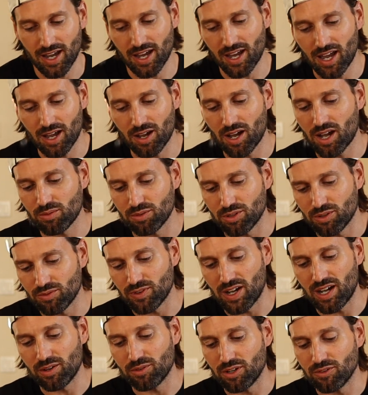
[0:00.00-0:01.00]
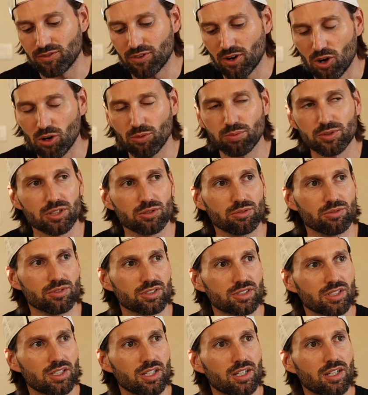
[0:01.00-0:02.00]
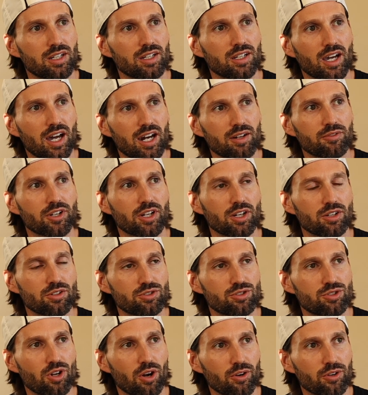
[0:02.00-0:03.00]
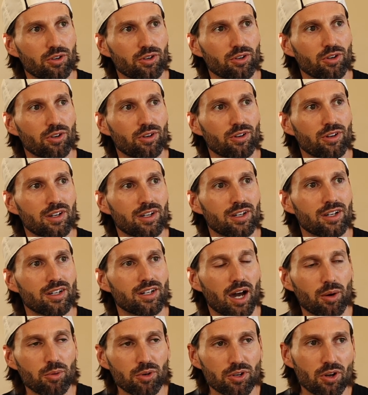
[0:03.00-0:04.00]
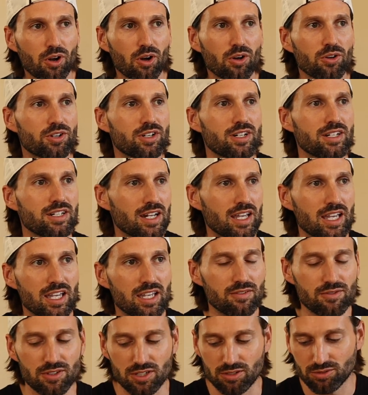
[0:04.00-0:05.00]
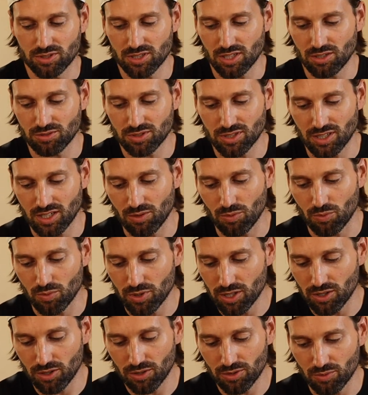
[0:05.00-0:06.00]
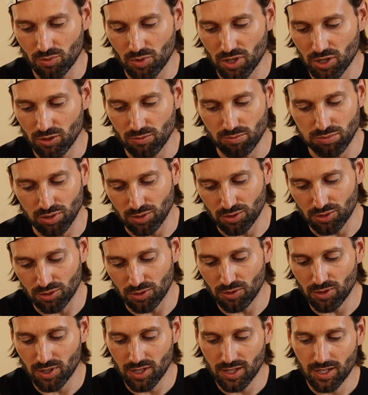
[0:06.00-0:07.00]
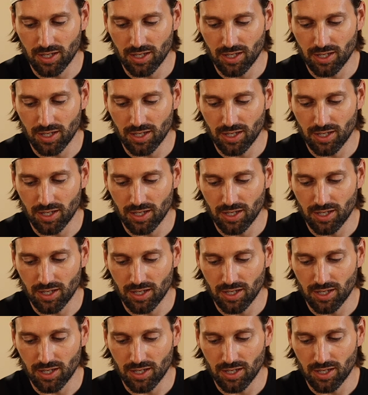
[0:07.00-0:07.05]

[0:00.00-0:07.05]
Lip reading: I would have hoped. It was kind of like a darker, I wouldn't call it a navy. It was like a weird blue.